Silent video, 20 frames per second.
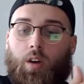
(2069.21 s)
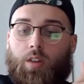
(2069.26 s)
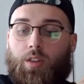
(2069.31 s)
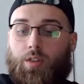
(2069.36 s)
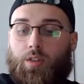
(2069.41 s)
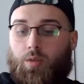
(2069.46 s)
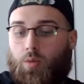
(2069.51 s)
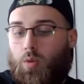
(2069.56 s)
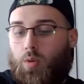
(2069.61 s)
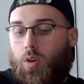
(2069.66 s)

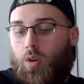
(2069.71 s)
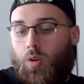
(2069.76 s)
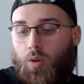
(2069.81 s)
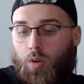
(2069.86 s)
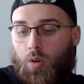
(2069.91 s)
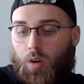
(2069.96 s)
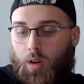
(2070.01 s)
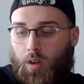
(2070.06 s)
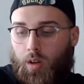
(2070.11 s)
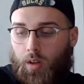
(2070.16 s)

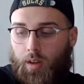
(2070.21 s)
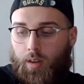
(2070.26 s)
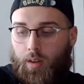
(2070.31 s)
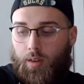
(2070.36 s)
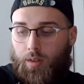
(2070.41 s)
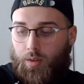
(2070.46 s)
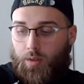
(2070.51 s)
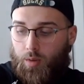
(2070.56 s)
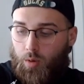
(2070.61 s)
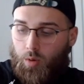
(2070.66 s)

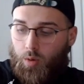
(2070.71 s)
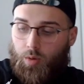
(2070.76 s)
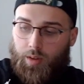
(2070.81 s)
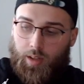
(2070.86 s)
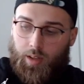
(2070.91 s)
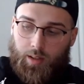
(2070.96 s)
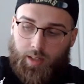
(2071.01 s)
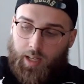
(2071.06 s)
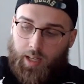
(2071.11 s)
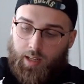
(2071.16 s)

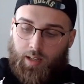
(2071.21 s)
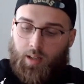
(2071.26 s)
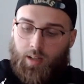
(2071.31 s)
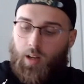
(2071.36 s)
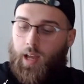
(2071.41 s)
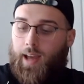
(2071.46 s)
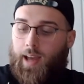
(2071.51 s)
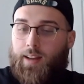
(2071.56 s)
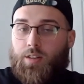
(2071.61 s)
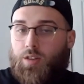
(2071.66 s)
they didn't
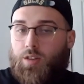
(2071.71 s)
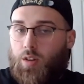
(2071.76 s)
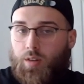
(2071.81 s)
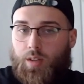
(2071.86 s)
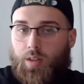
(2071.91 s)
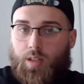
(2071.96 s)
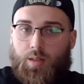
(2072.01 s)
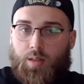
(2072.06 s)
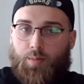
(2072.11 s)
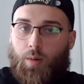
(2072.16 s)
enter
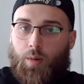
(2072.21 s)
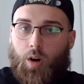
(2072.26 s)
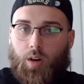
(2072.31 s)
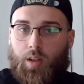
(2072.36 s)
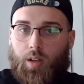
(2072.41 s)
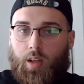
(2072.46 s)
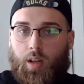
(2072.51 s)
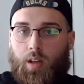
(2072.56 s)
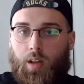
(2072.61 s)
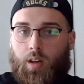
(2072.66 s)
this
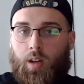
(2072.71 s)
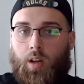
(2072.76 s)
market